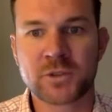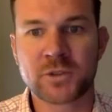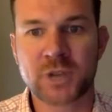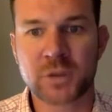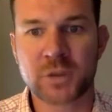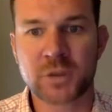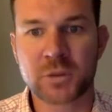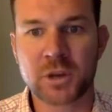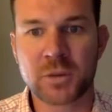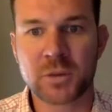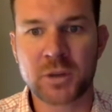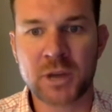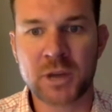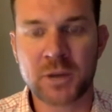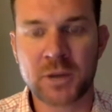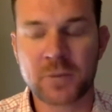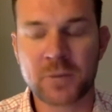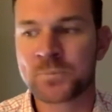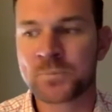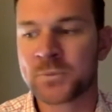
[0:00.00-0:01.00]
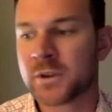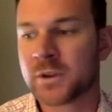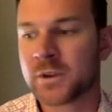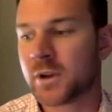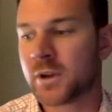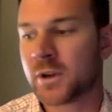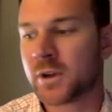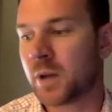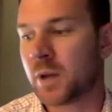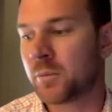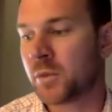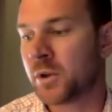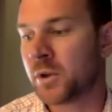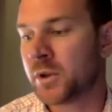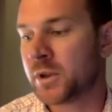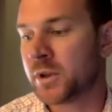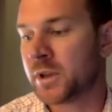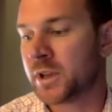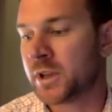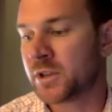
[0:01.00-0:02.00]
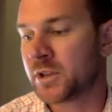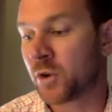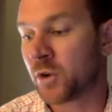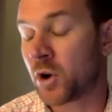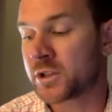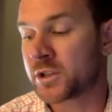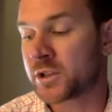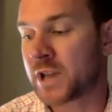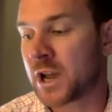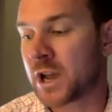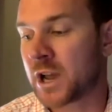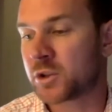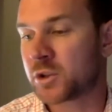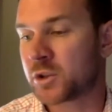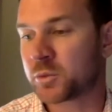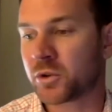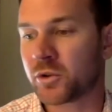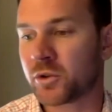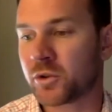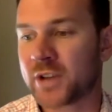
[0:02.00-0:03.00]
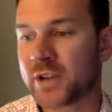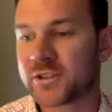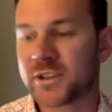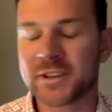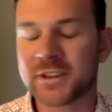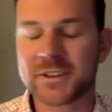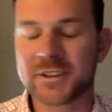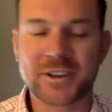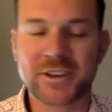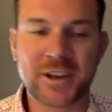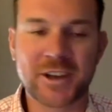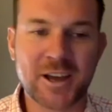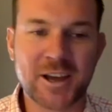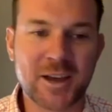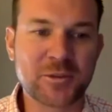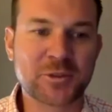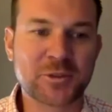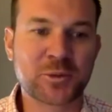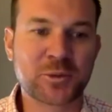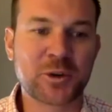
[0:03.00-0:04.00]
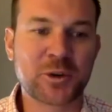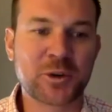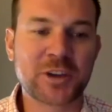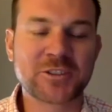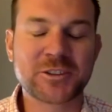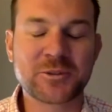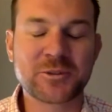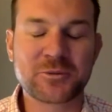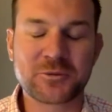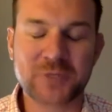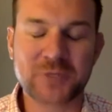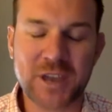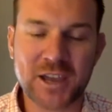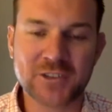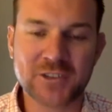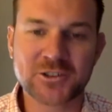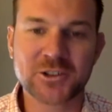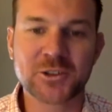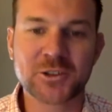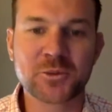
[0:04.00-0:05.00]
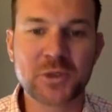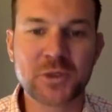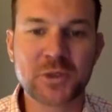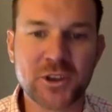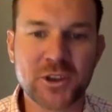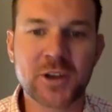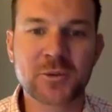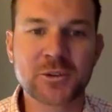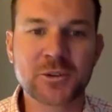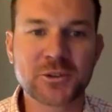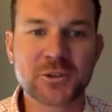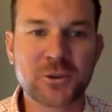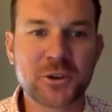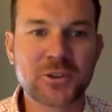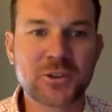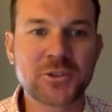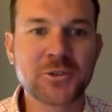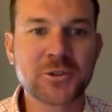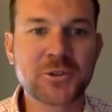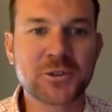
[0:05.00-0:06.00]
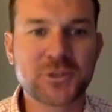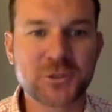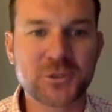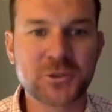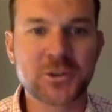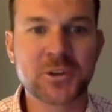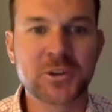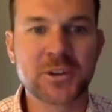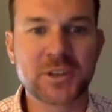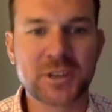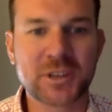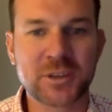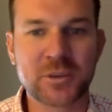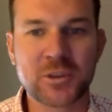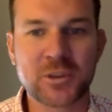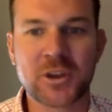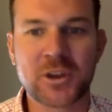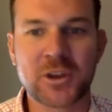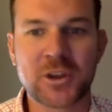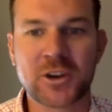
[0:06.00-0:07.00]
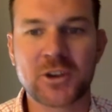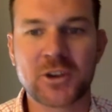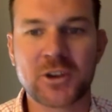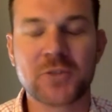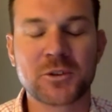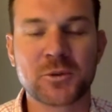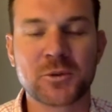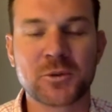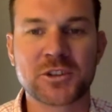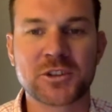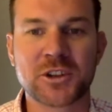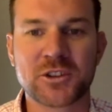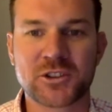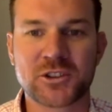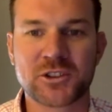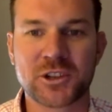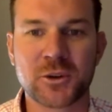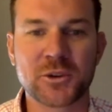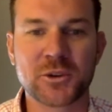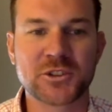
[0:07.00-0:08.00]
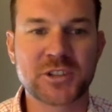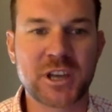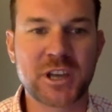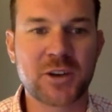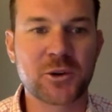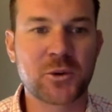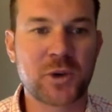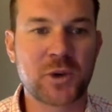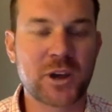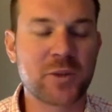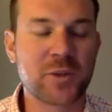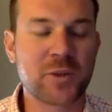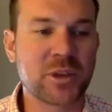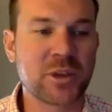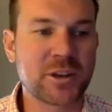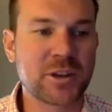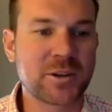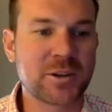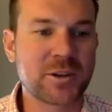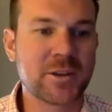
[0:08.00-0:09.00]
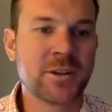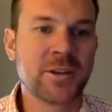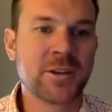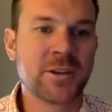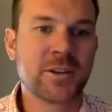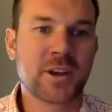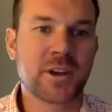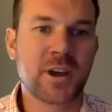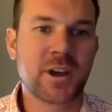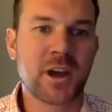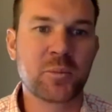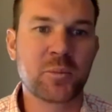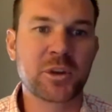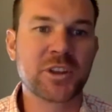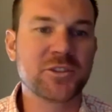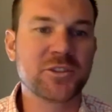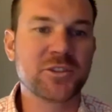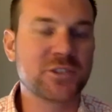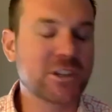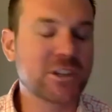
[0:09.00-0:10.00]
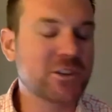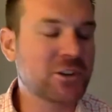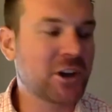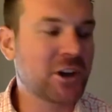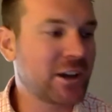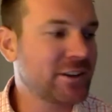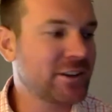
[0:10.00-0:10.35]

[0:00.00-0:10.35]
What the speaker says: be coming out. As far as how it's progressing faster than we thought it was going to, we thought COVID was going to slow us down quite a bit, but it did not.